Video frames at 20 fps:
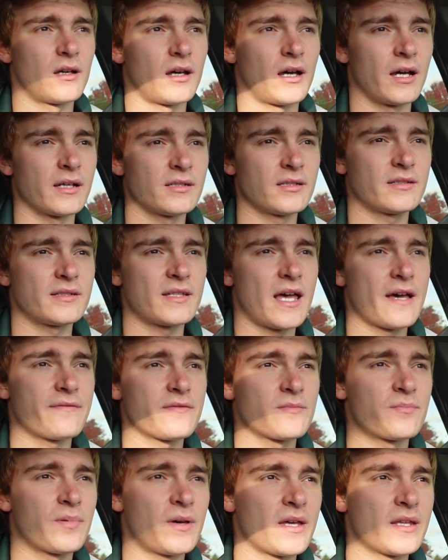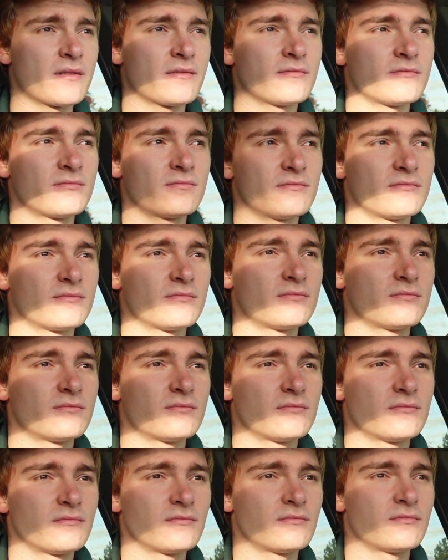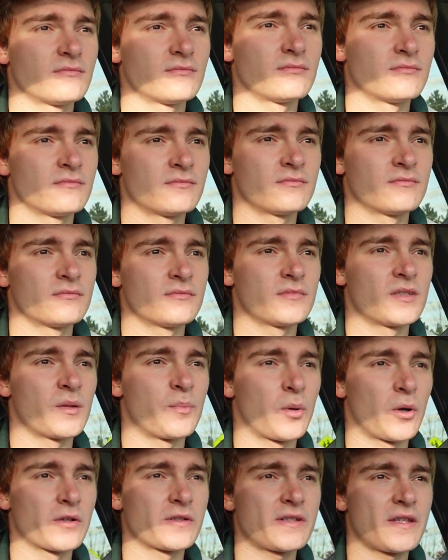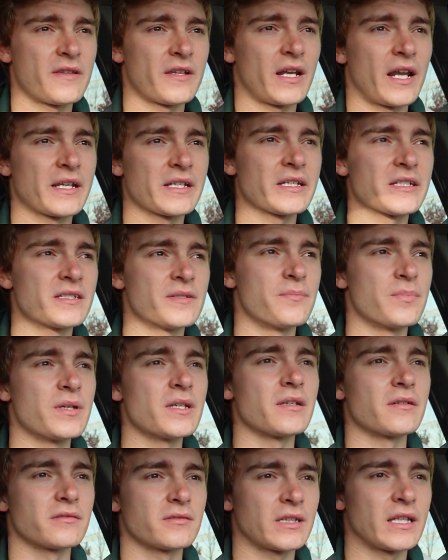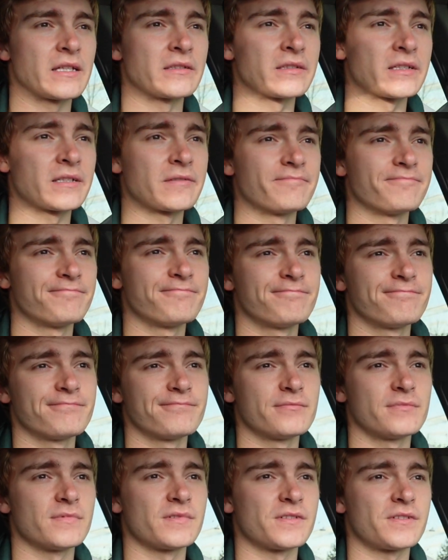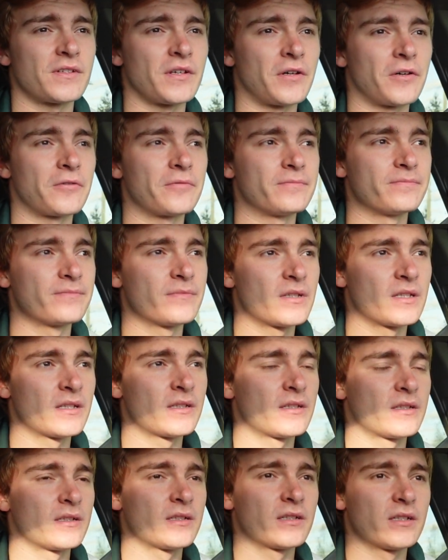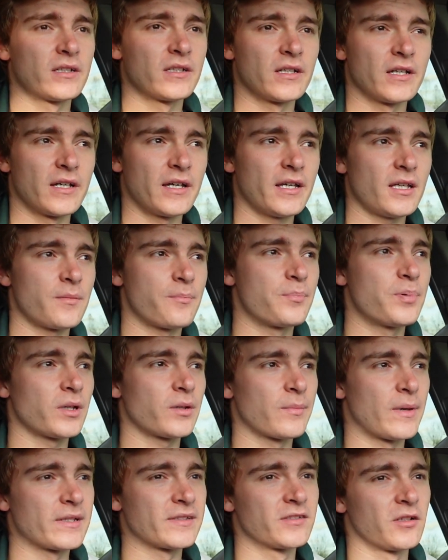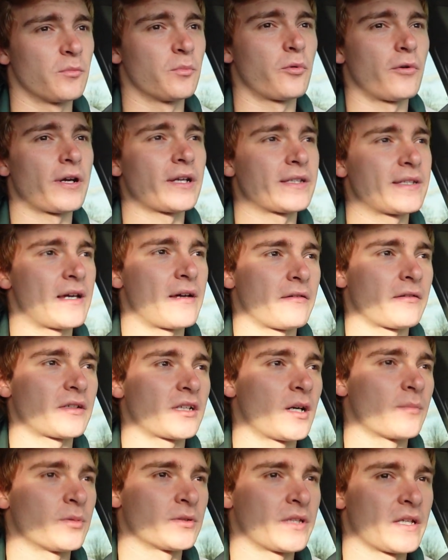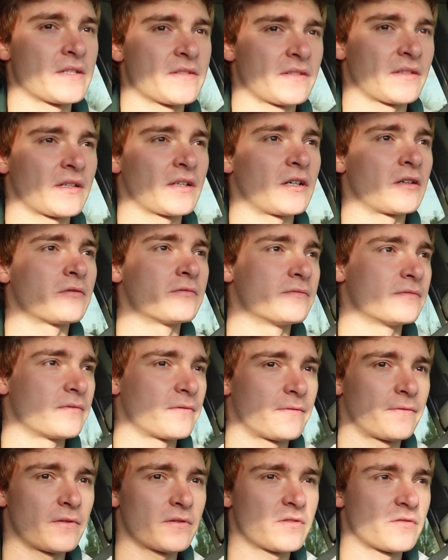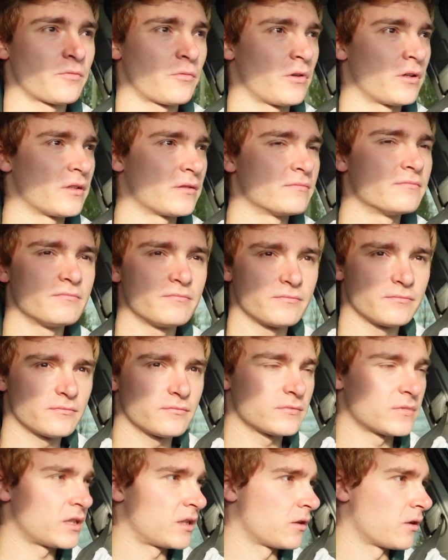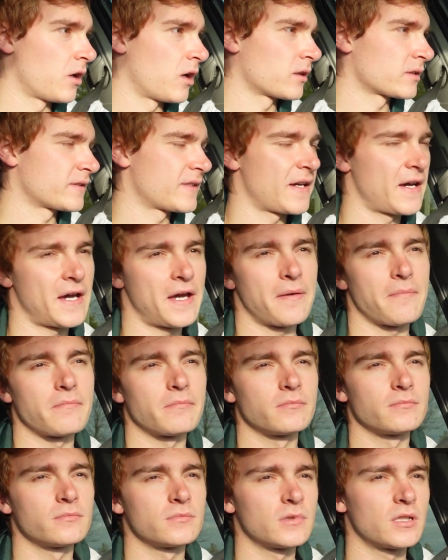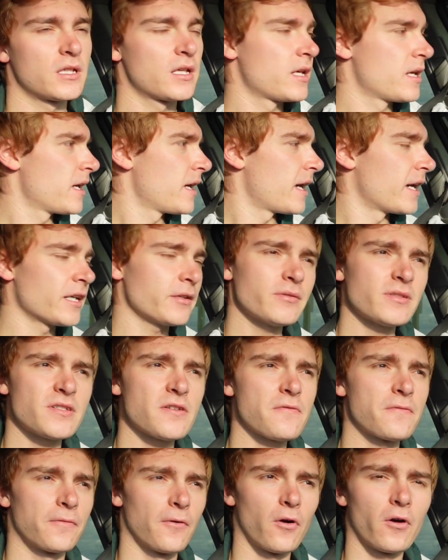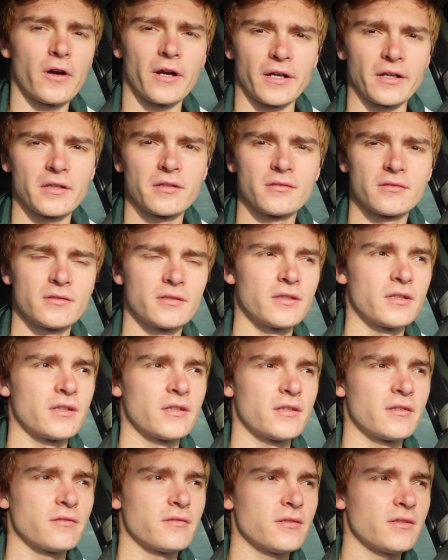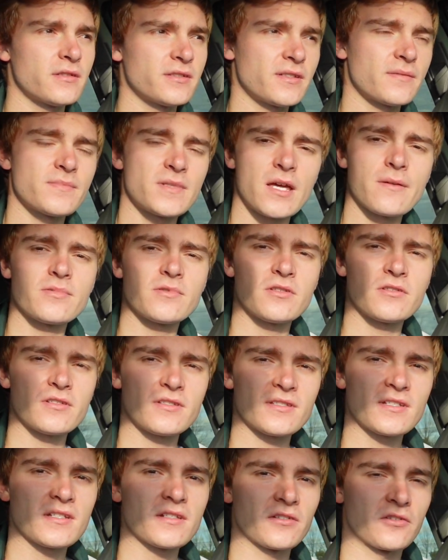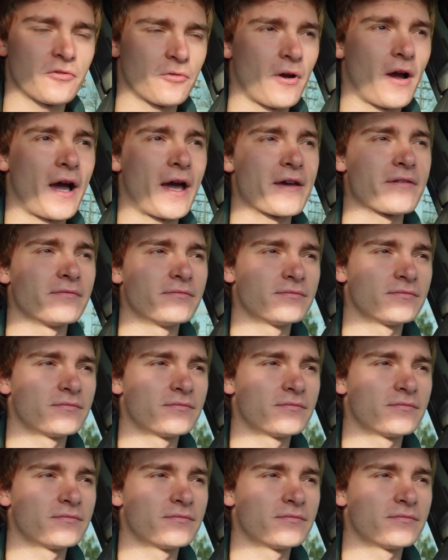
I just haven't been the person that I need to be lately. So, had a big mental breakdown a couple days ago. First one in a long time. And it was euphoric. You know, sometimes you just need to cry.